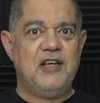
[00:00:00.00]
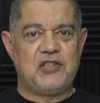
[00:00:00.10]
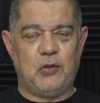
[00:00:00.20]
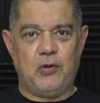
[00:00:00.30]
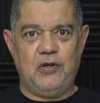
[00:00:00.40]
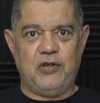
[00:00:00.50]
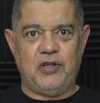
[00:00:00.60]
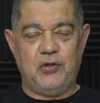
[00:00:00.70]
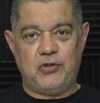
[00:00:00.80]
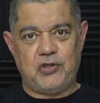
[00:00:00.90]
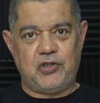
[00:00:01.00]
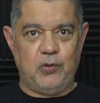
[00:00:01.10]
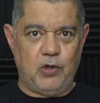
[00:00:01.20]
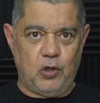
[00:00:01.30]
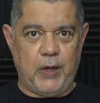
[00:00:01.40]
So what I'm going to do is just
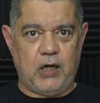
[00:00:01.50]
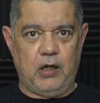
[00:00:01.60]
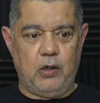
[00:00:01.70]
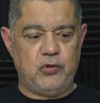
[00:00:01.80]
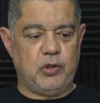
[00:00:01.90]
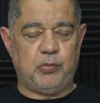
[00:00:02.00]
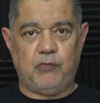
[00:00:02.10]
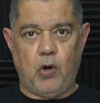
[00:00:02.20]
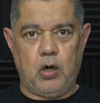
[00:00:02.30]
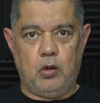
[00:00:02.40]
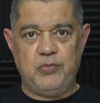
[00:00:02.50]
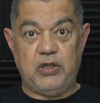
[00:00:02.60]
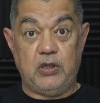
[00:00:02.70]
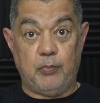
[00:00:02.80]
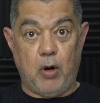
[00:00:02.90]
do a quick close-up of what comes
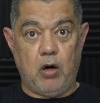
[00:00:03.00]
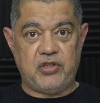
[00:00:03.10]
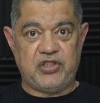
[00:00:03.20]
in the box